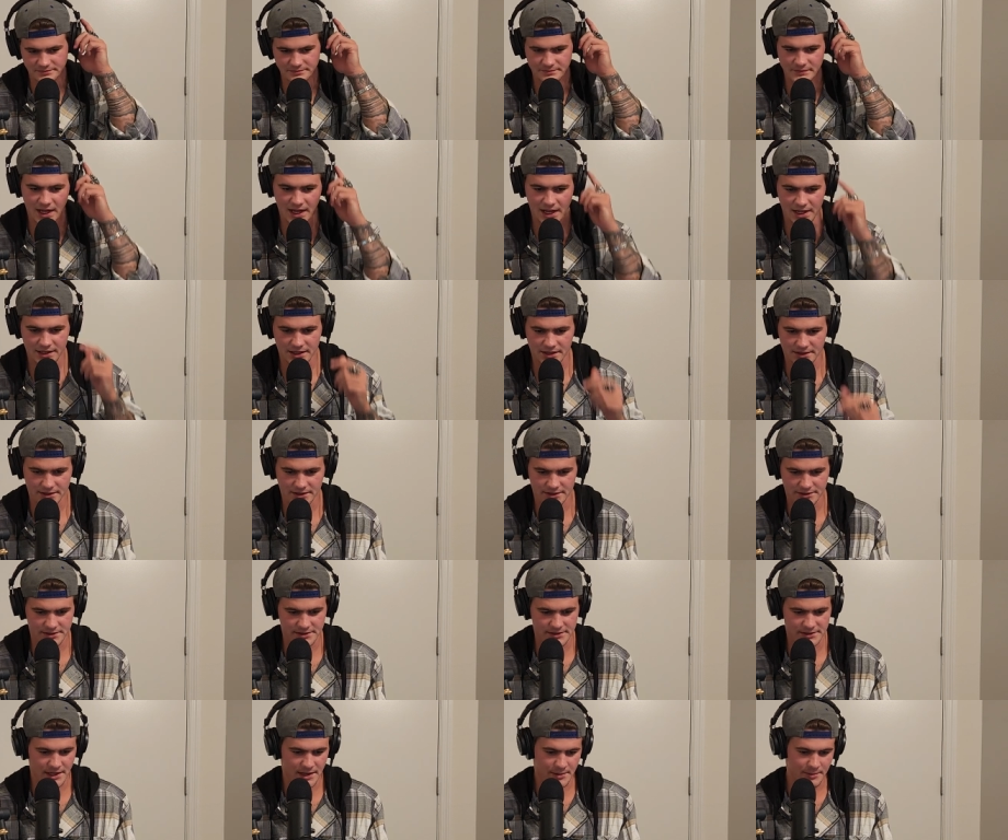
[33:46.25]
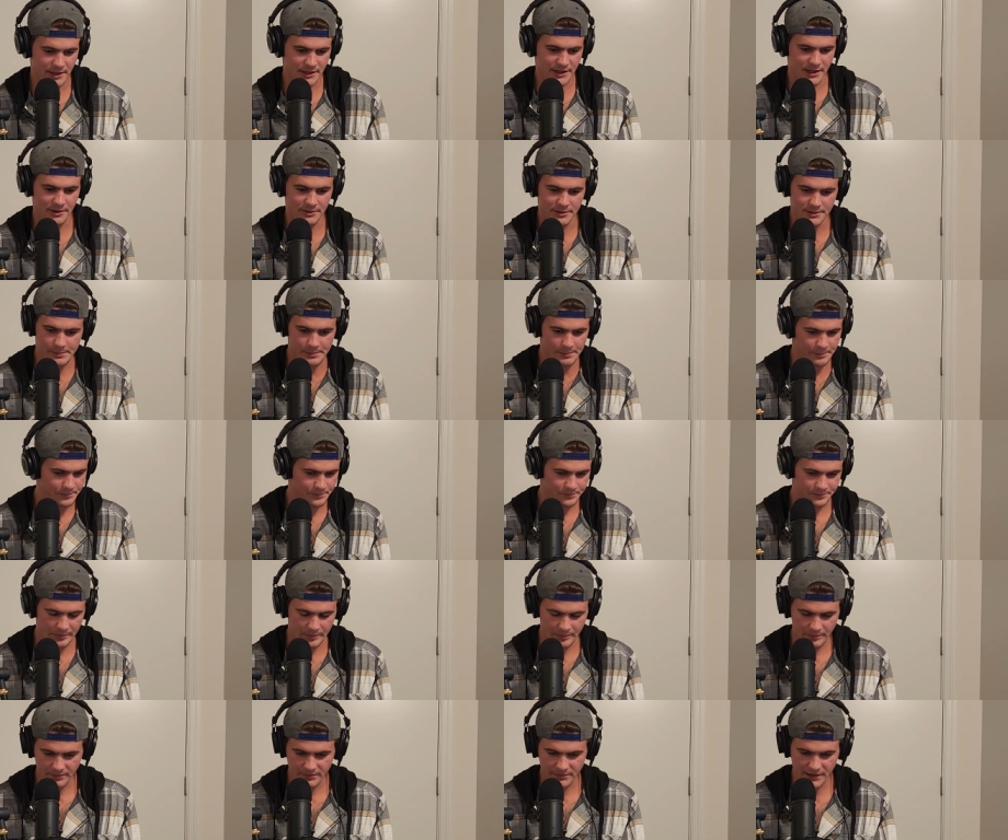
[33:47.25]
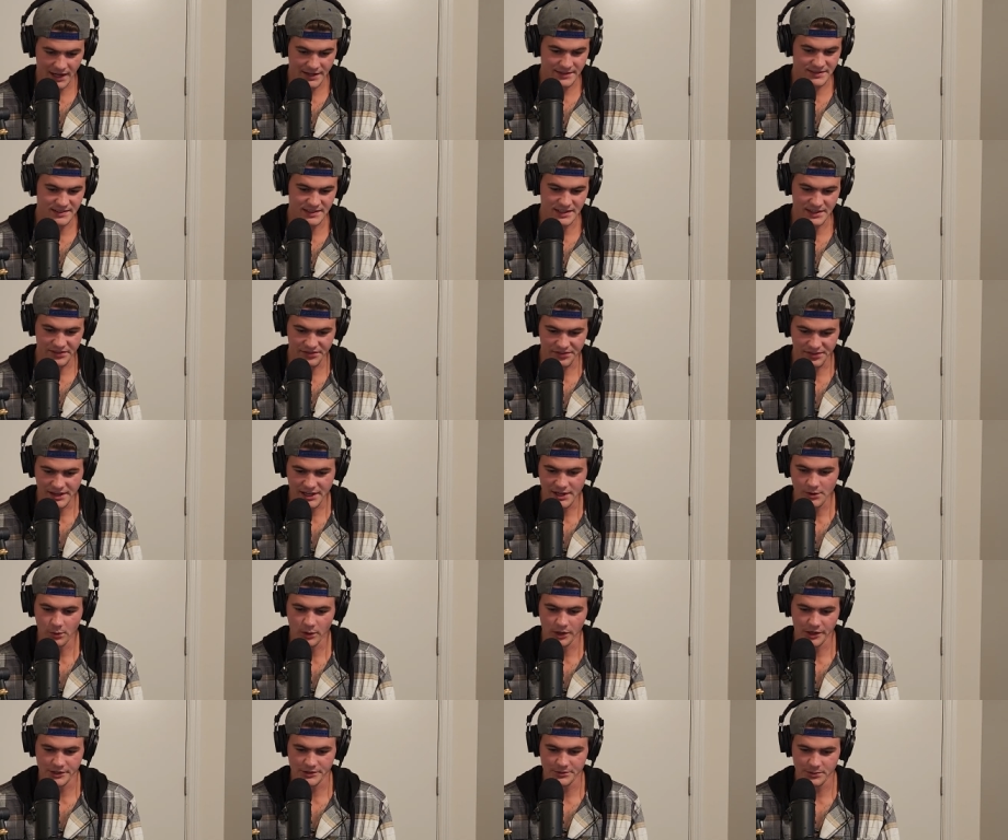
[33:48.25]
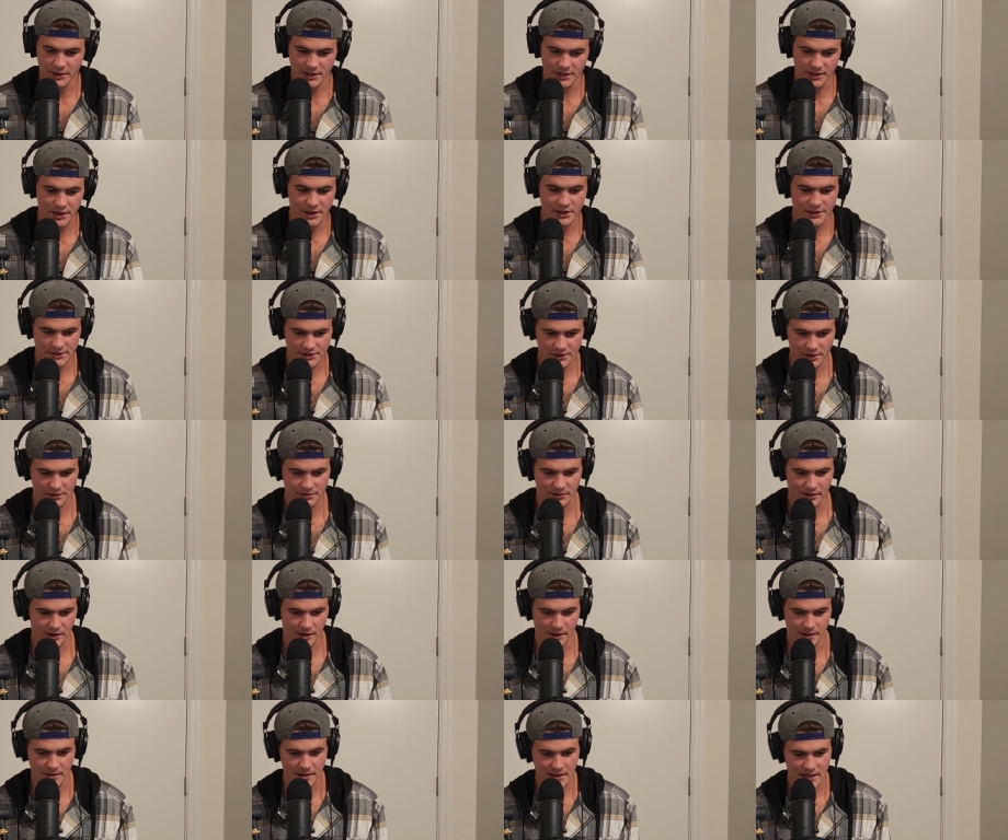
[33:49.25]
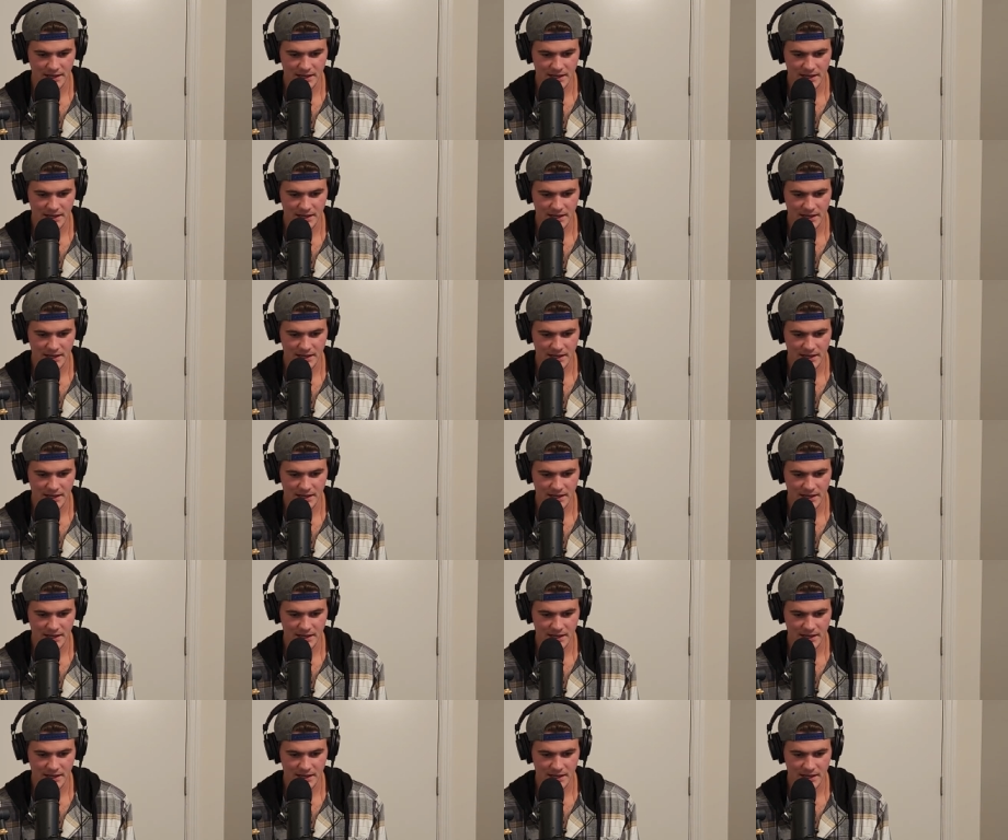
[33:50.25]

I got nothing else to say about that one. That's the worst one so far.